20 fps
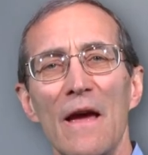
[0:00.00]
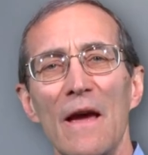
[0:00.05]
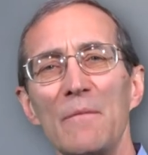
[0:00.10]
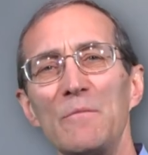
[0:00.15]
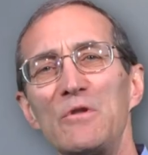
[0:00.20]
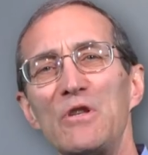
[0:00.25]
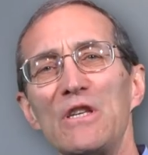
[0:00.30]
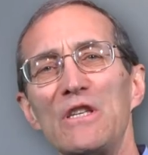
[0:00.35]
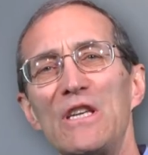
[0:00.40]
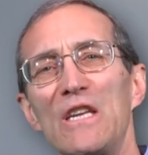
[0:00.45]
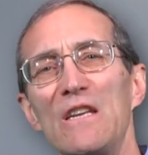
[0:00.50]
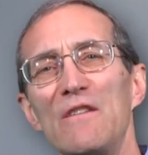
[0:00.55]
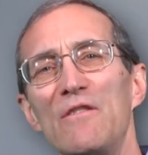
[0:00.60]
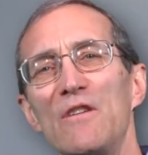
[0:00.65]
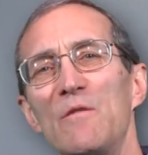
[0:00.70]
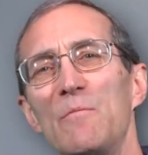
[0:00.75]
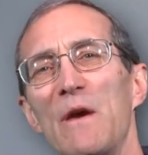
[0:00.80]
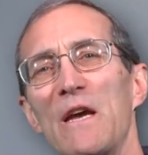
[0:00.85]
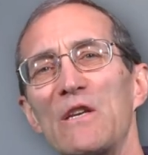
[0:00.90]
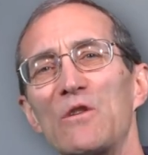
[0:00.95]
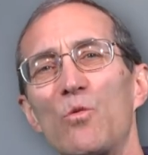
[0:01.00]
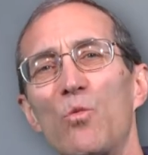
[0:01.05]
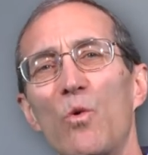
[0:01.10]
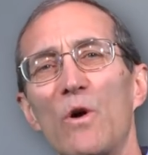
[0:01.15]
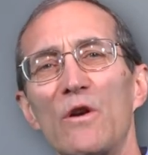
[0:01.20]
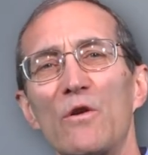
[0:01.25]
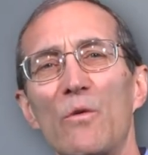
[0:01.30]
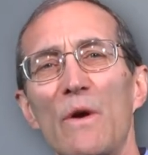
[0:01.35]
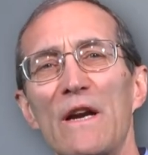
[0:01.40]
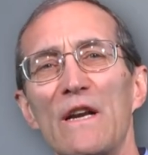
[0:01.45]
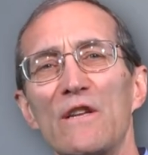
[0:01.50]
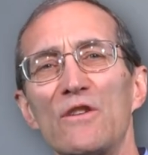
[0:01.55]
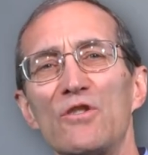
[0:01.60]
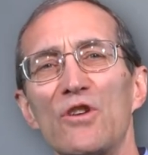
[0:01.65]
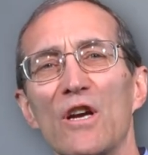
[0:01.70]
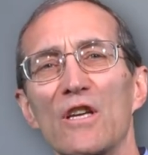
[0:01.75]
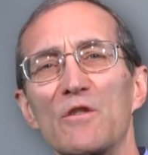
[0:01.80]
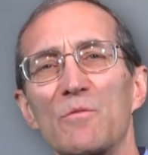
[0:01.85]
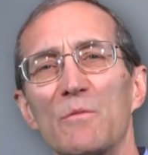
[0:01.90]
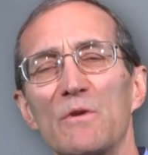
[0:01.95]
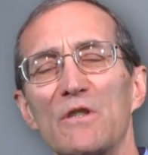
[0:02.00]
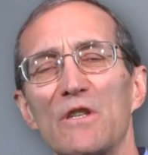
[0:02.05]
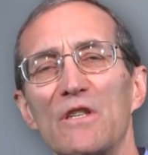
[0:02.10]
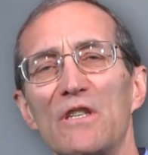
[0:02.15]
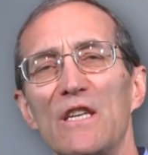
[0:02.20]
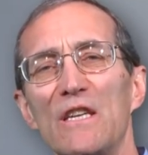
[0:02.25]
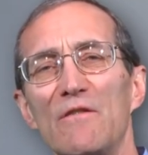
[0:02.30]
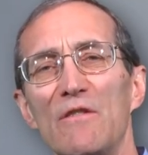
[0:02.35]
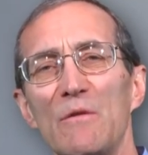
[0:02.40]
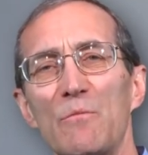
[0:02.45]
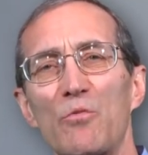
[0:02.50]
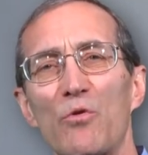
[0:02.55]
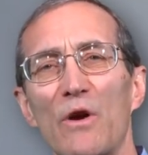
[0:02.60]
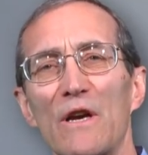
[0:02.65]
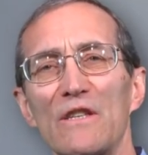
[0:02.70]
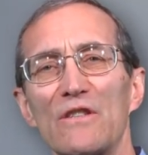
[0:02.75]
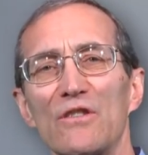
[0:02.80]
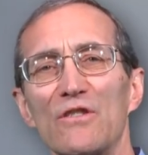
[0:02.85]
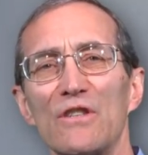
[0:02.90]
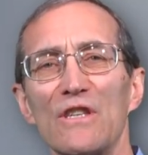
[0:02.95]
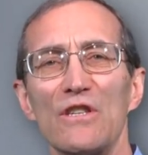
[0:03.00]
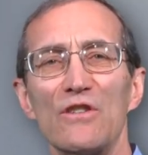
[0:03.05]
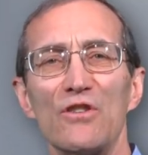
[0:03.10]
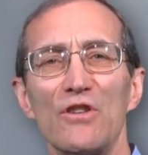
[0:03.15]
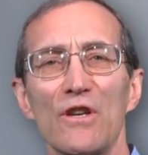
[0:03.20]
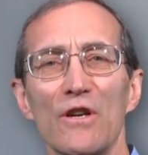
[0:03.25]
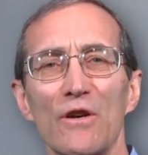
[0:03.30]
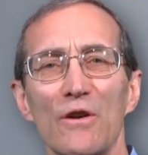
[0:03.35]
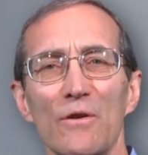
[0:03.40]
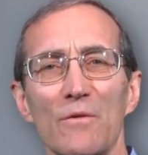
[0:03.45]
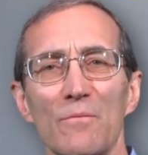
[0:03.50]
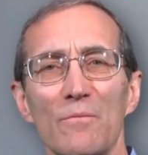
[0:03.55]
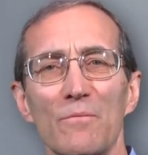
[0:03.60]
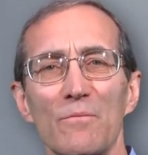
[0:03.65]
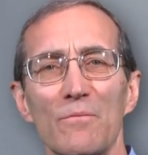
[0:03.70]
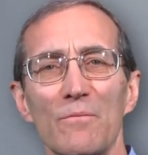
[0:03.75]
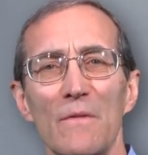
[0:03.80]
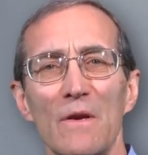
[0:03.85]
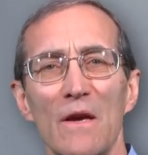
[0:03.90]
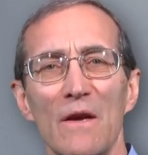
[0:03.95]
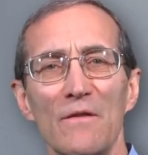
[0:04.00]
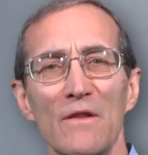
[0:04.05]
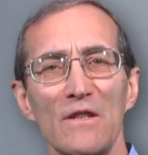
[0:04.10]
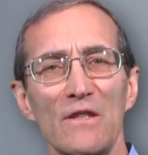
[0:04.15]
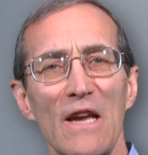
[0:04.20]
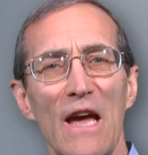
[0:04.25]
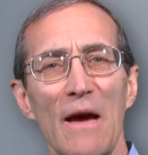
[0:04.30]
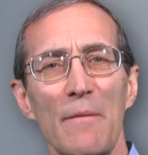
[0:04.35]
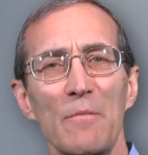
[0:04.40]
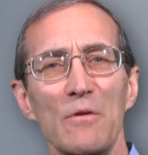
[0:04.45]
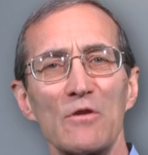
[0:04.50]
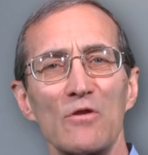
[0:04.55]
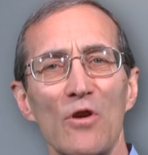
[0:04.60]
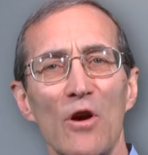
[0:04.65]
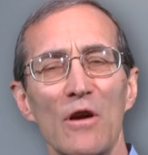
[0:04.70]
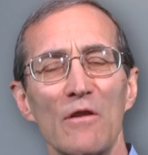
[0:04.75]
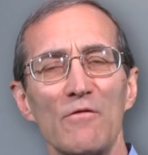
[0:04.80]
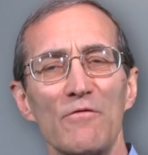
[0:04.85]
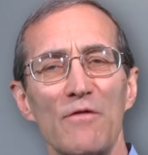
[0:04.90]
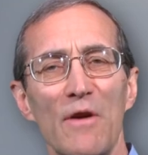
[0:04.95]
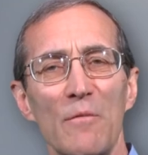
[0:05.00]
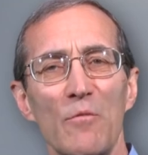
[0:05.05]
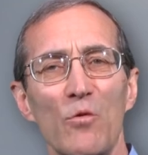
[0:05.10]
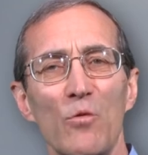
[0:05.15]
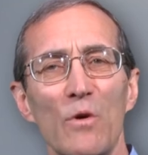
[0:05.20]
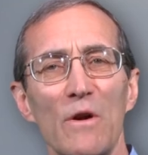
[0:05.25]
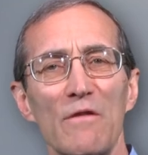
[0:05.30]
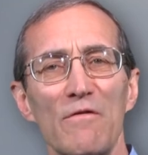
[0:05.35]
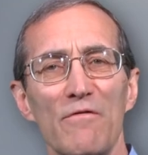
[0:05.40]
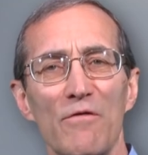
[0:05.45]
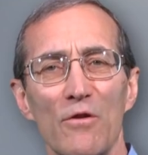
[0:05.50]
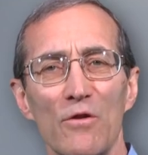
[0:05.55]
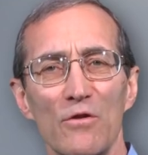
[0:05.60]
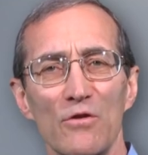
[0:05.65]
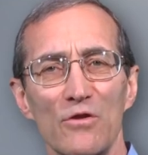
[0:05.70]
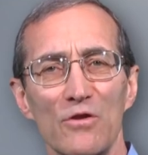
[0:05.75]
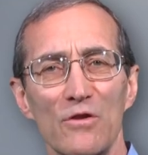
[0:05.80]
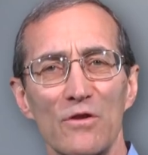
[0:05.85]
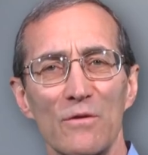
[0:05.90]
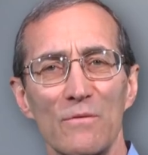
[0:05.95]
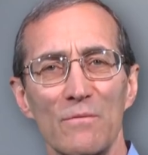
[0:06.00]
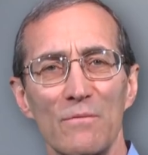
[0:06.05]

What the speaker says: MCTV makes one rate adjustment to TV prices each year, and this happens on February 1st.